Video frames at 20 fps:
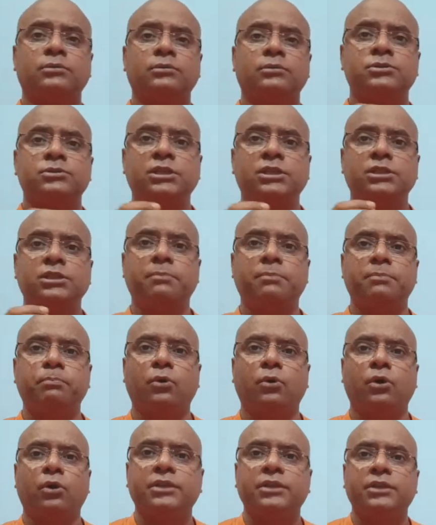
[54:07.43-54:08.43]
till a
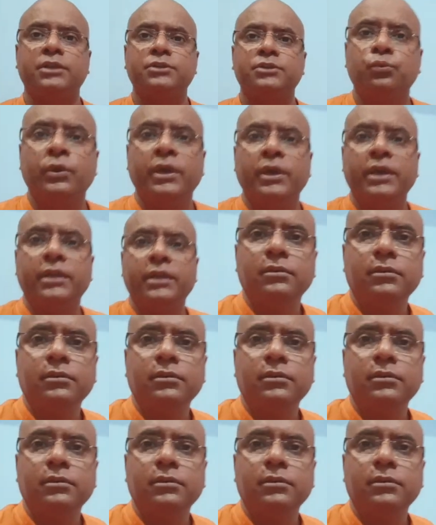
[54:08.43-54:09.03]
point when